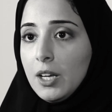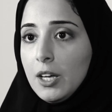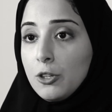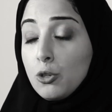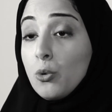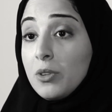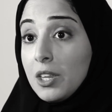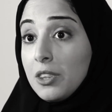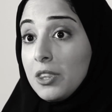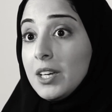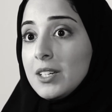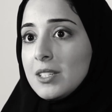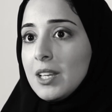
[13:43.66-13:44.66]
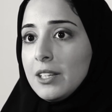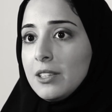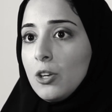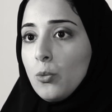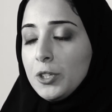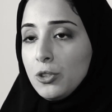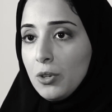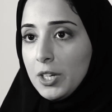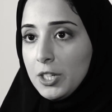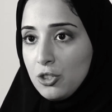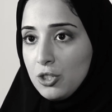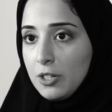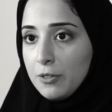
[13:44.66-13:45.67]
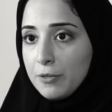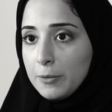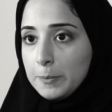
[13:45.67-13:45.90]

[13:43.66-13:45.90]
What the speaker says: through the things that they want to achieve.